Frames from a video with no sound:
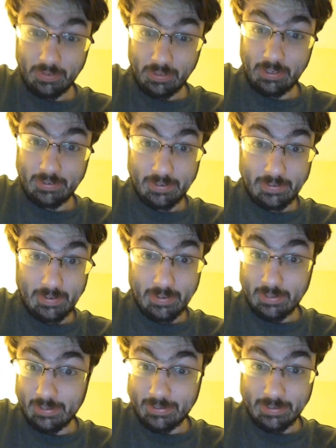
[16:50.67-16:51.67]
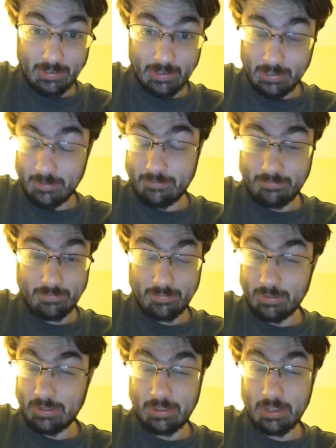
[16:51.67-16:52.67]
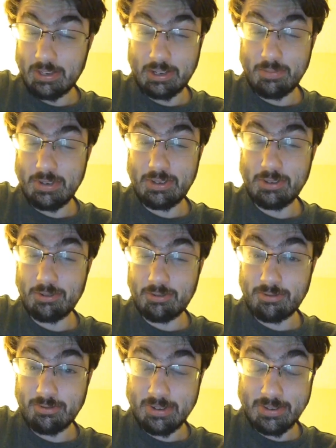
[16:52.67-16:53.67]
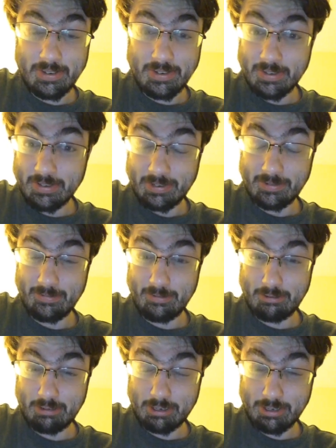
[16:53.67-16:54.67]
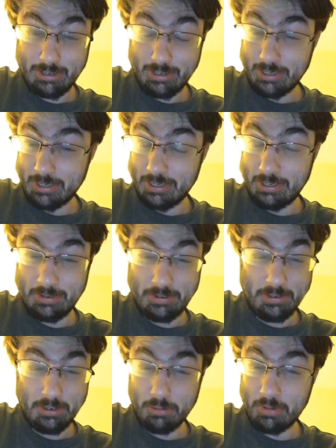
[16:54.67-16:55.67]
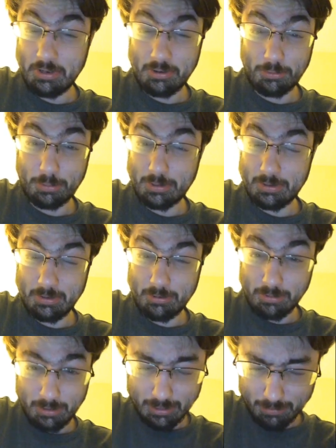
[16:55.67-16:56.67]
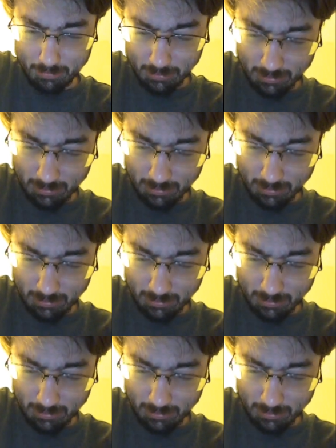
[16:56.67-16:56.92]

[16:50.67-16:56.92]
as I said, that's going to be so crazy. It's like, nobody knows what to do with them.